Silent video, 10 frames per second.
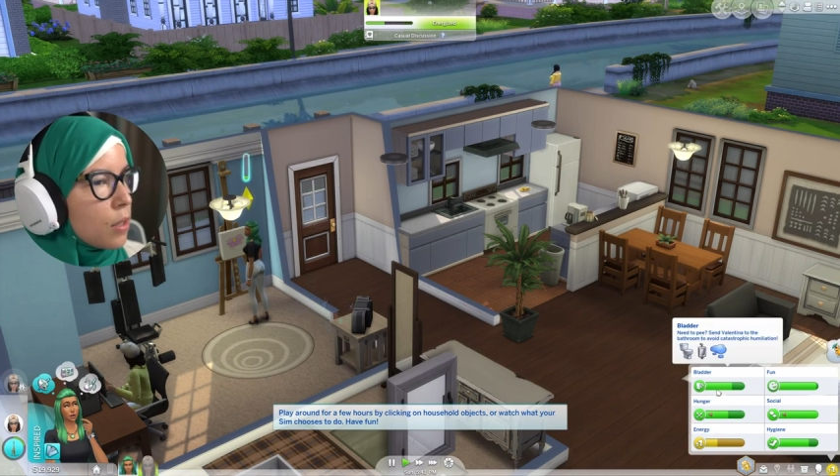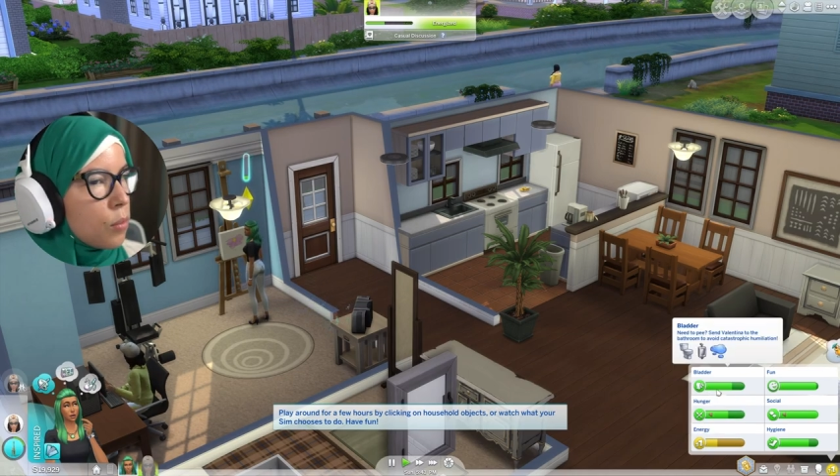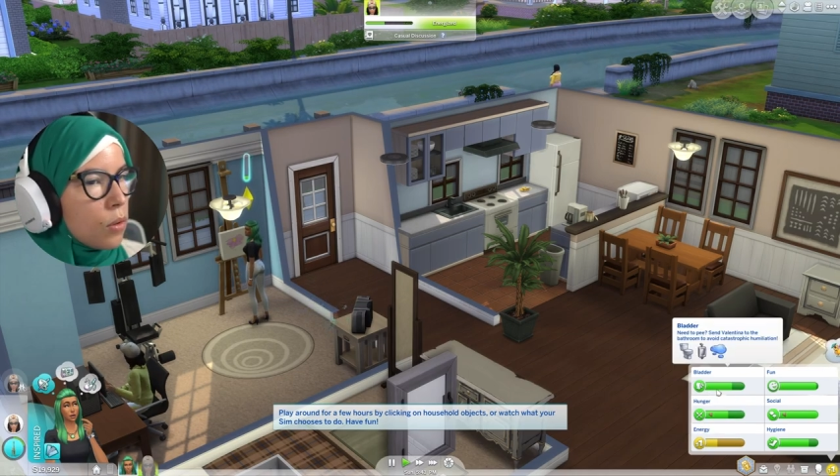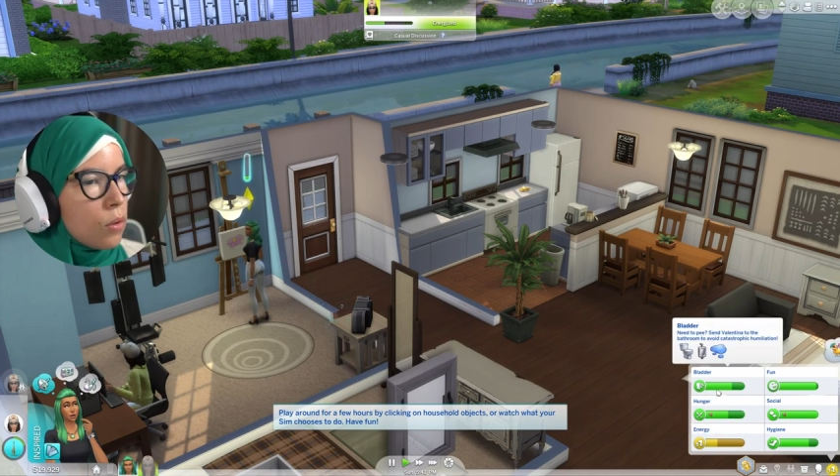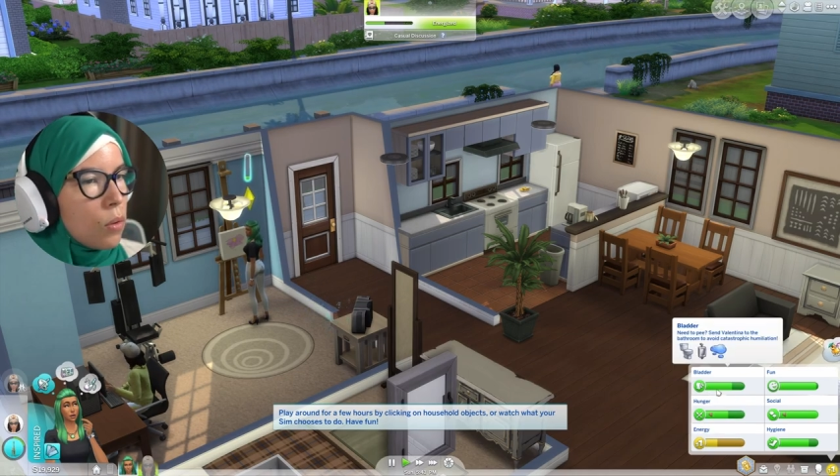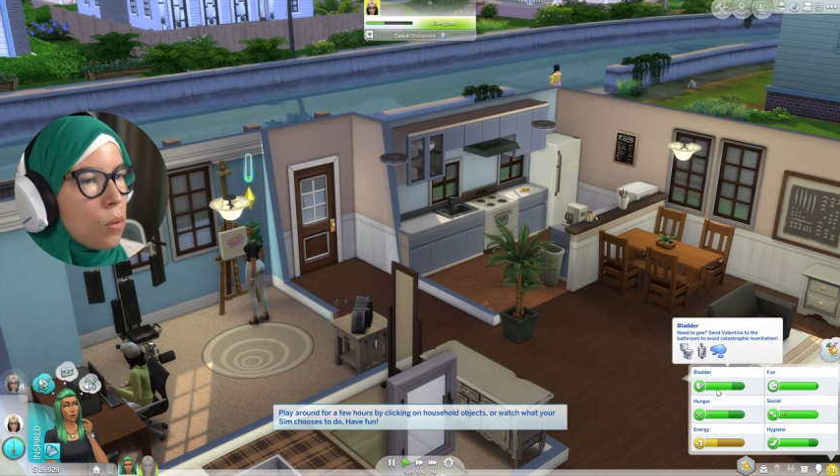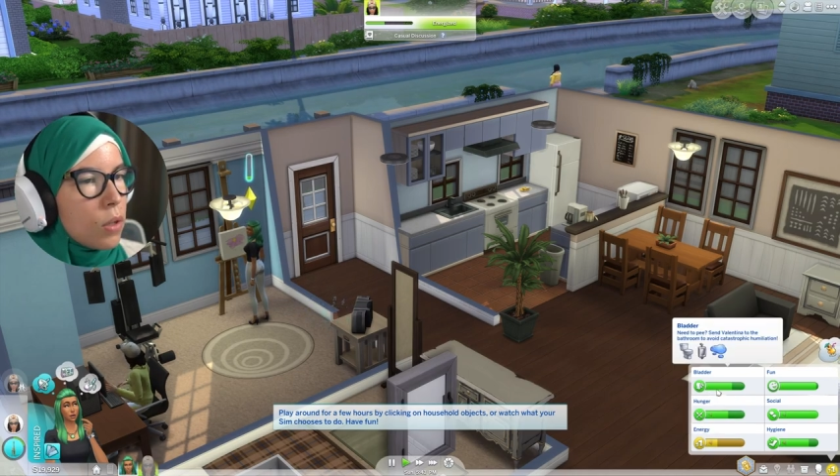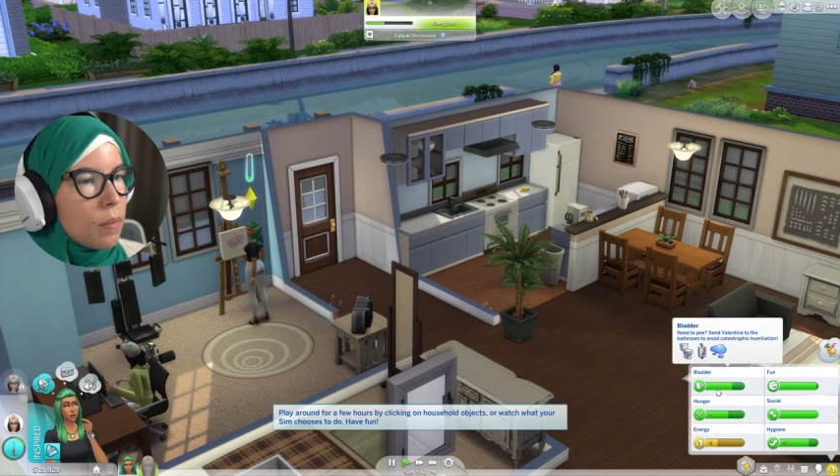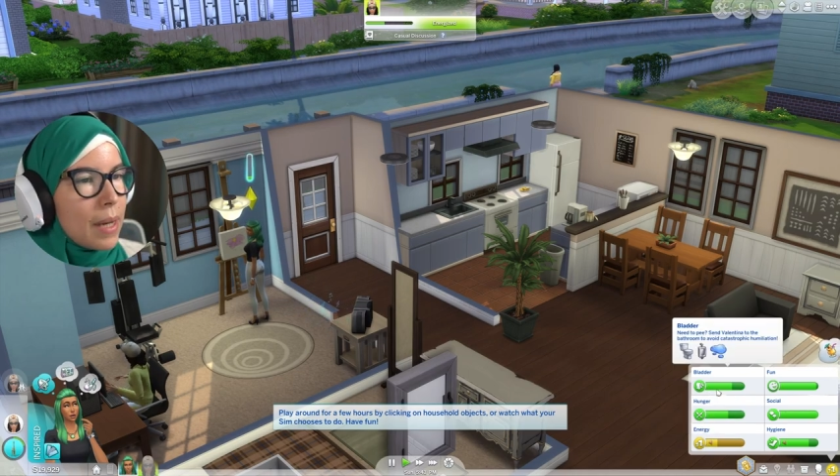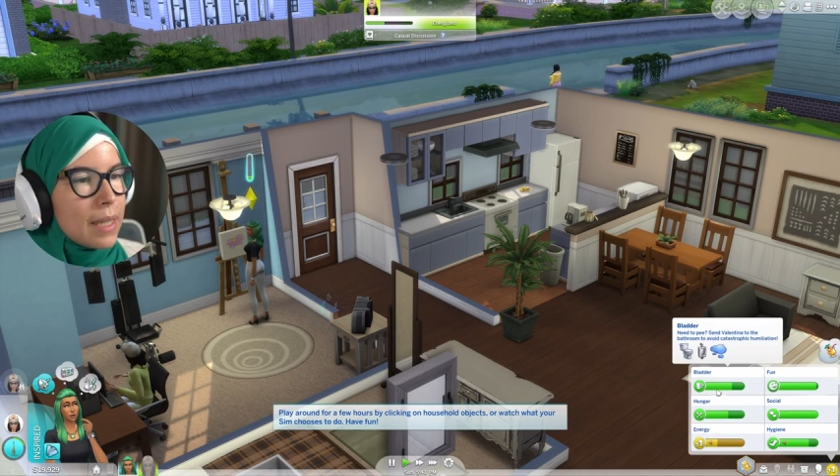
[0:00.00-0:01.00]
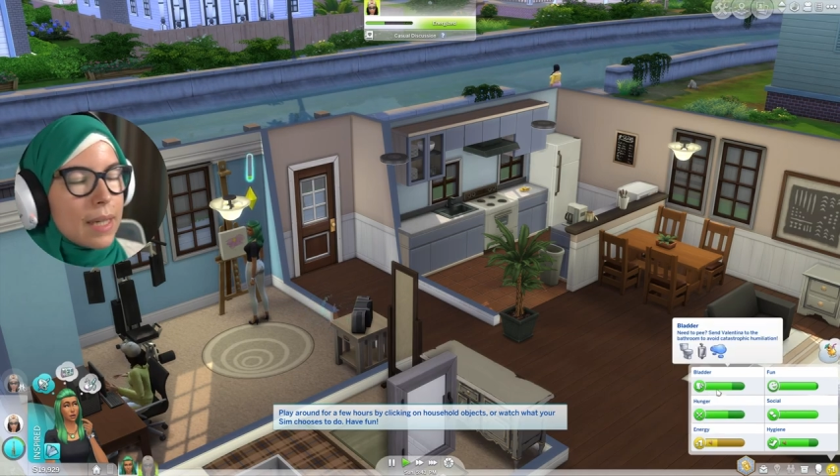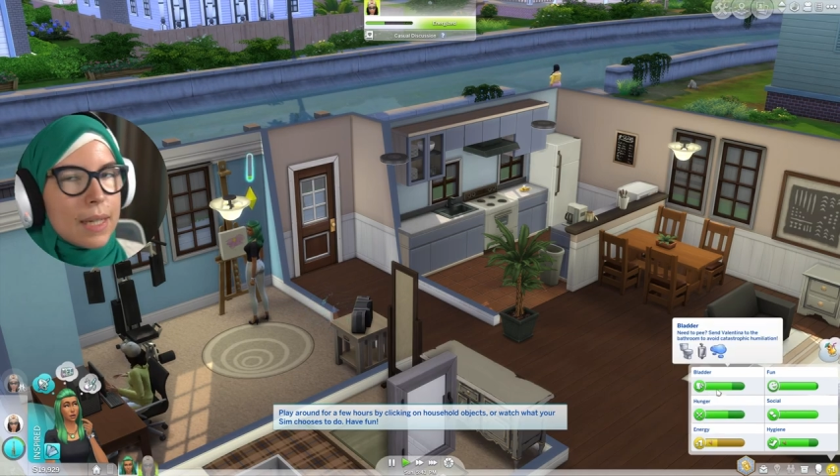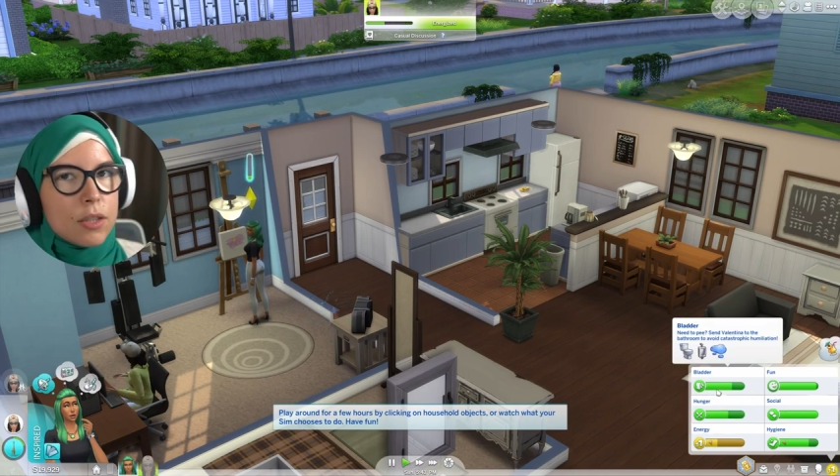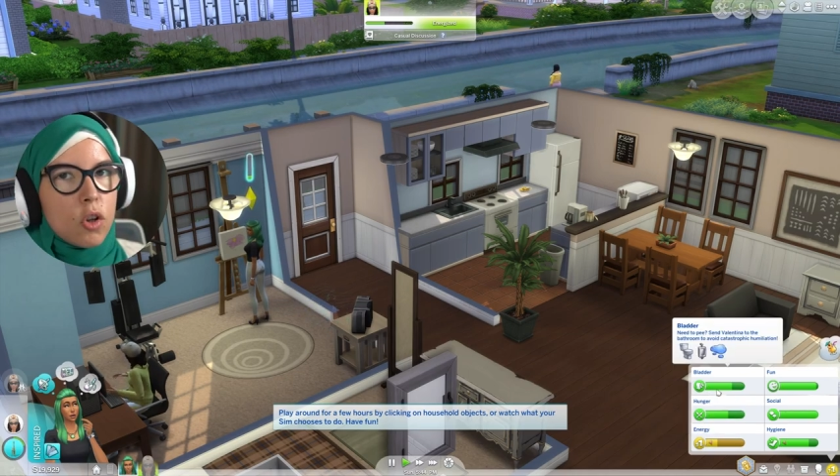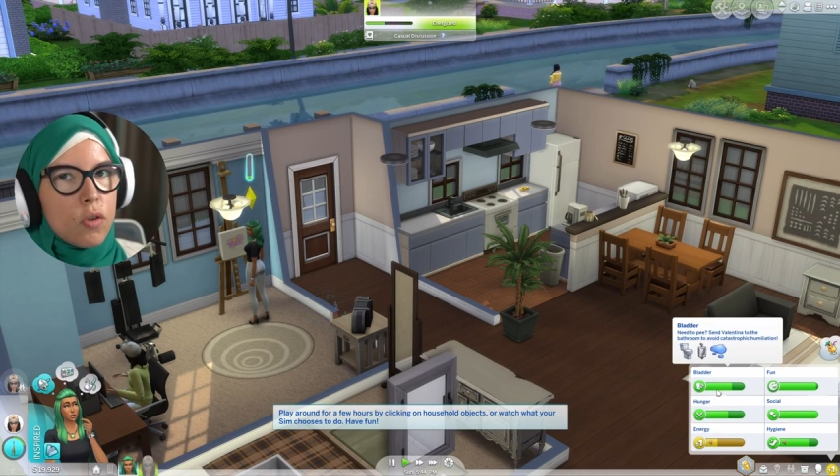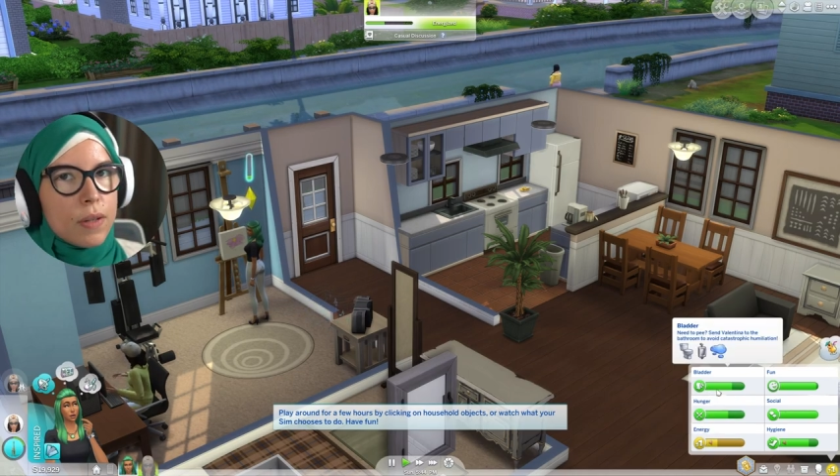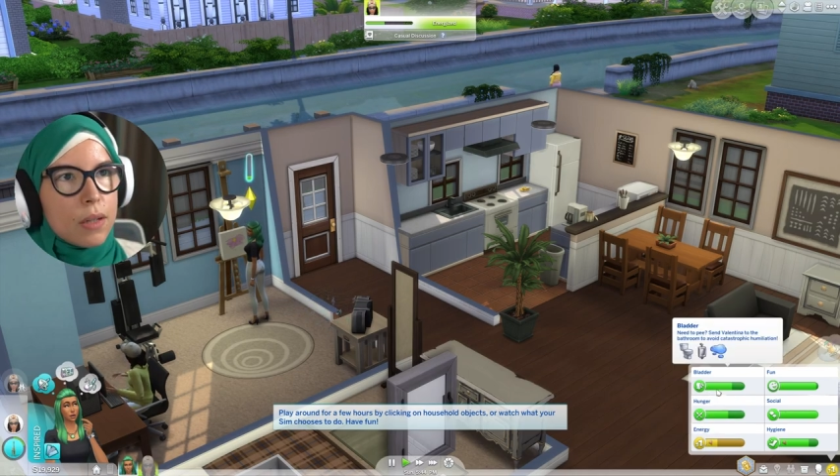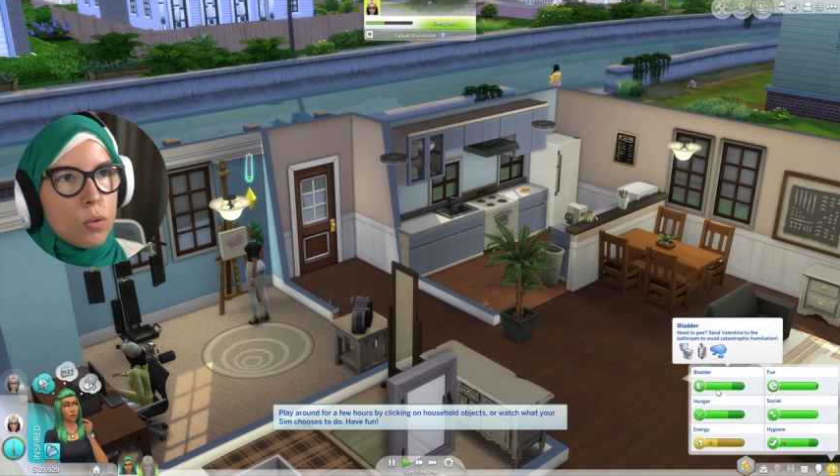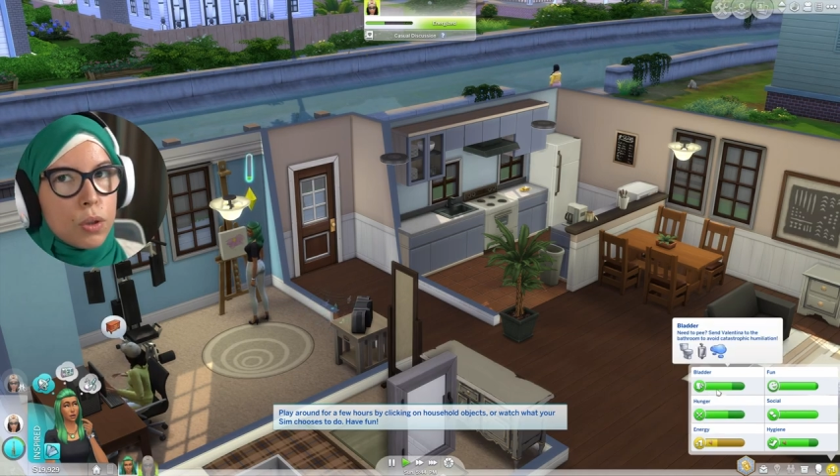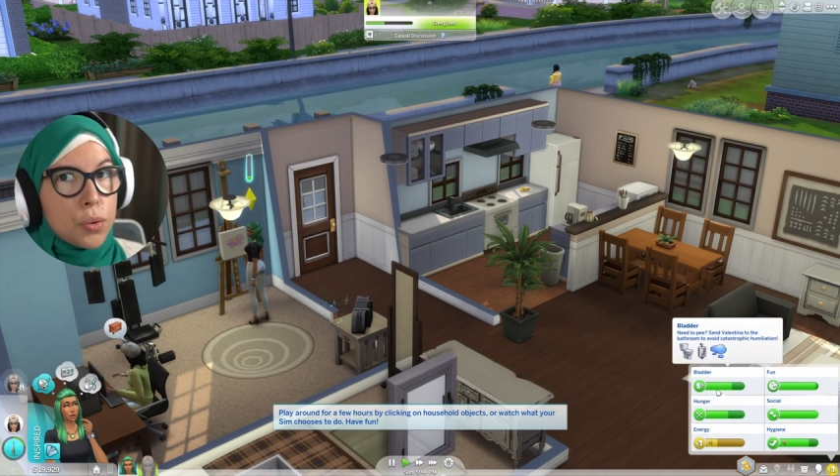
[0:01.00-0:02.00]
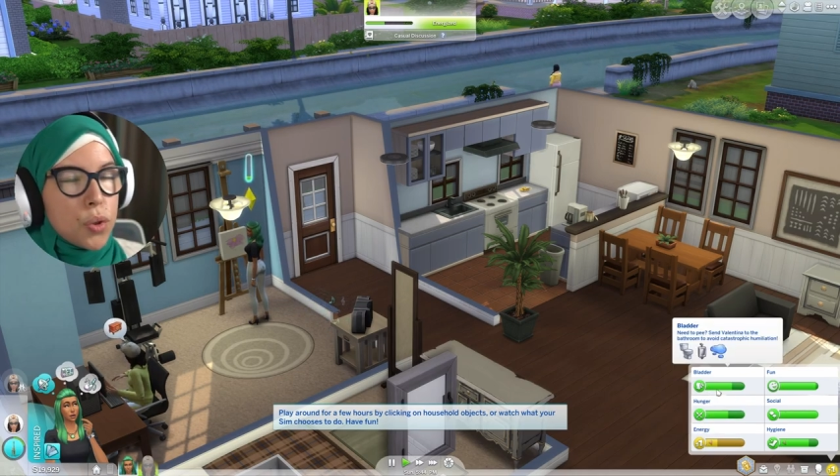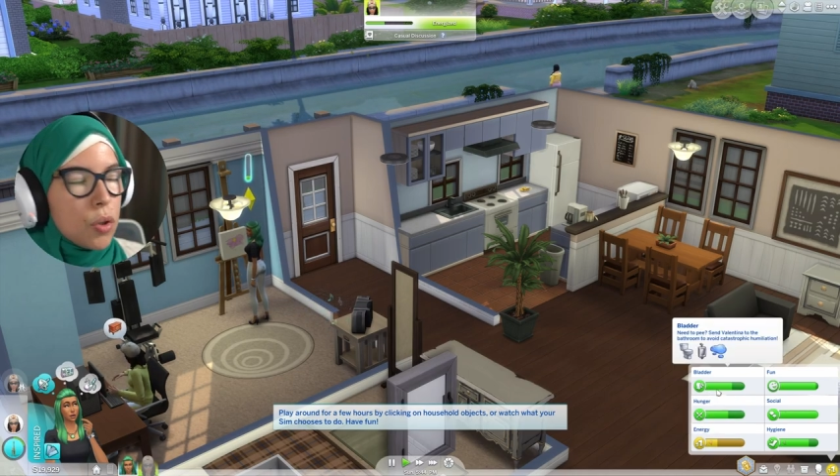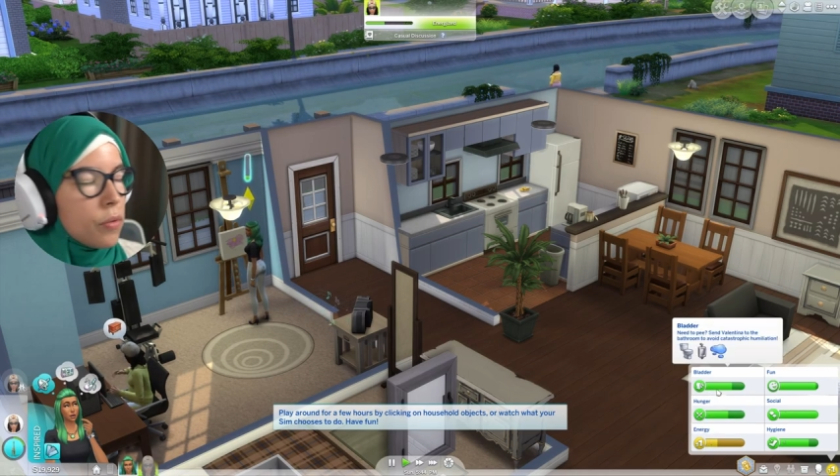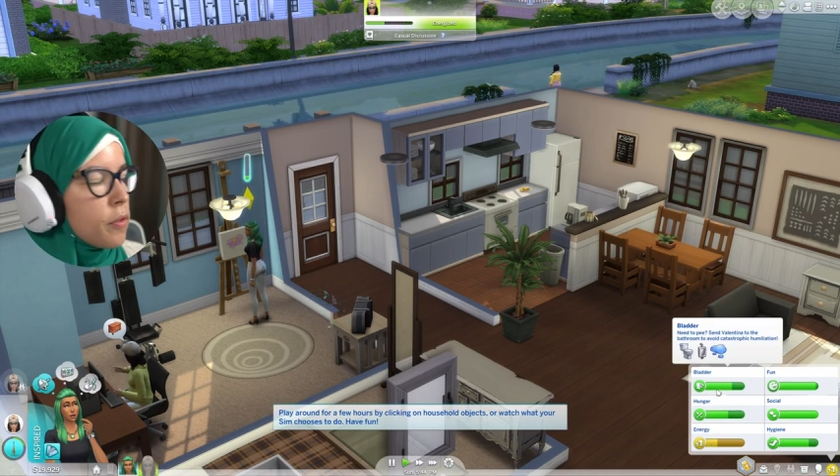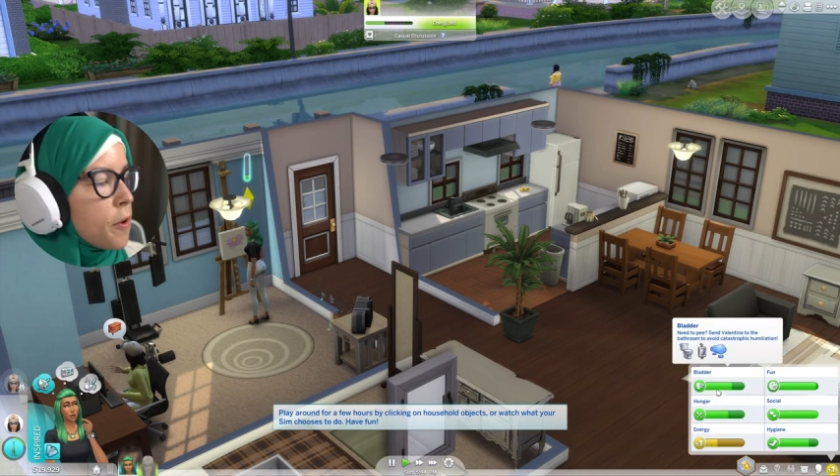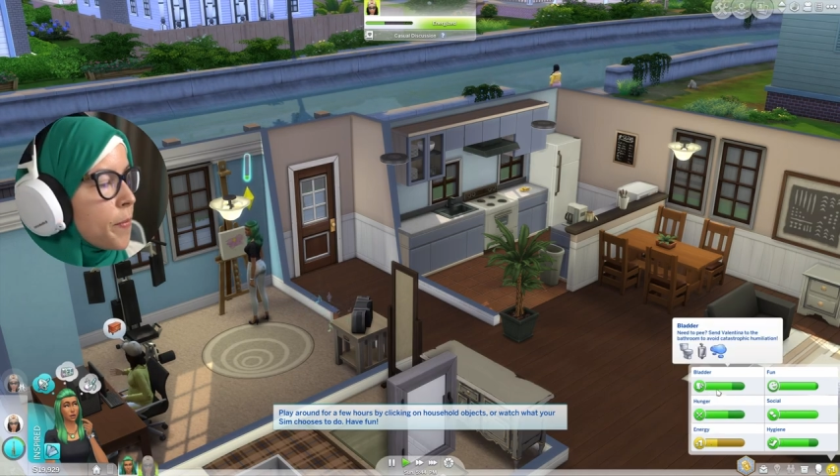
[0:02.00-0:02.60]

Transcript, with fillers: it will automatically solve it, auto-solve.